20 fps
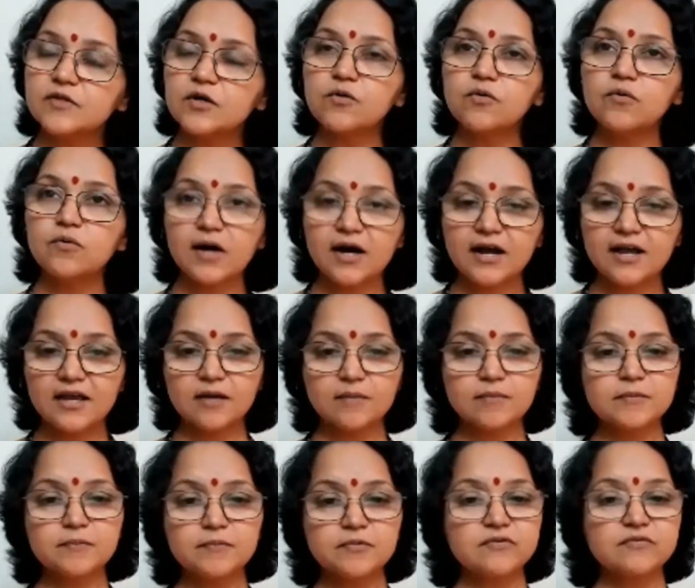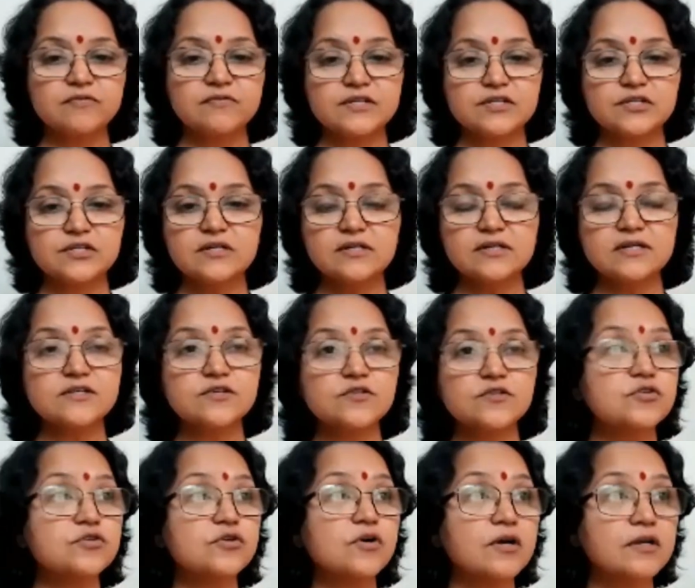Oh, I am a professional
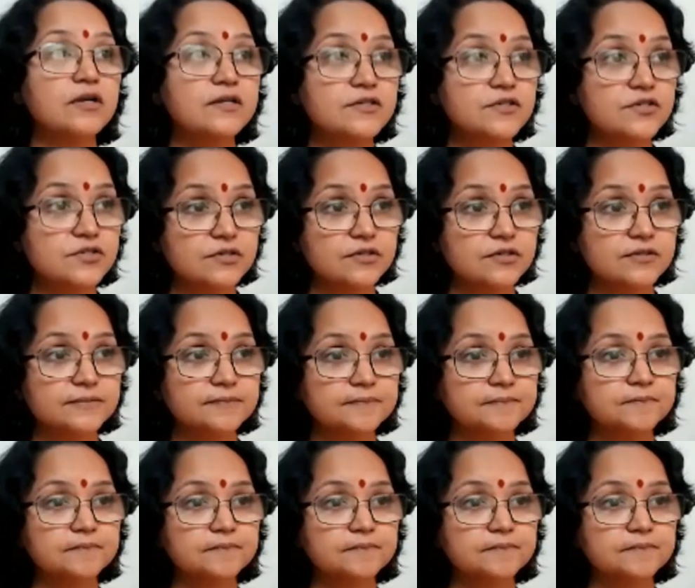astrologer.